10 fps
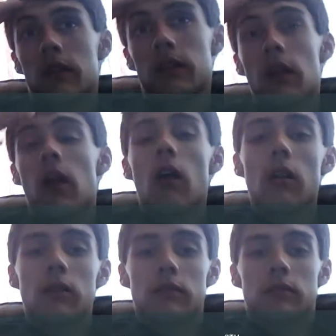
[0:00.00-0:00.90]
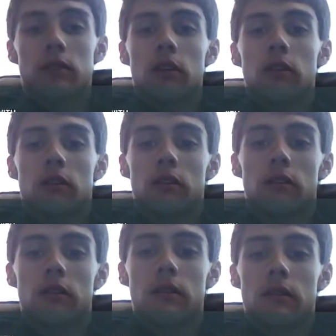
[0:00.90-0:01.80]
There are certain
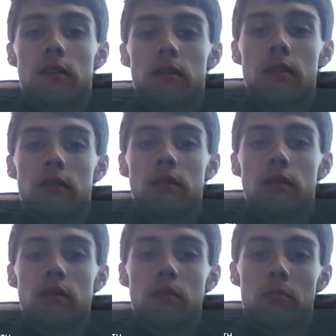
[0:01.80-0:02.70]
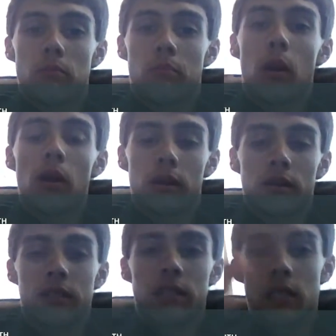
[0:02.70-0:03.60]

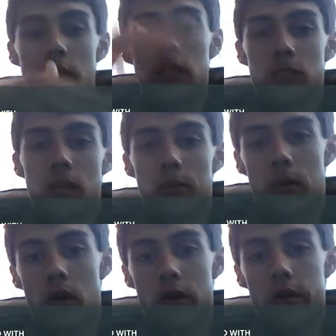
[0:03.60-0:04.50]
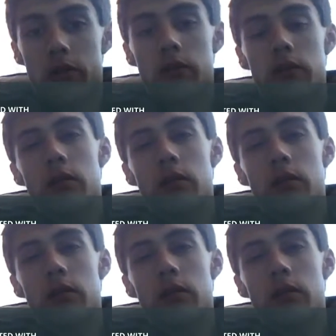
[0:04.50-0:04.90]
perks to each type of cardio,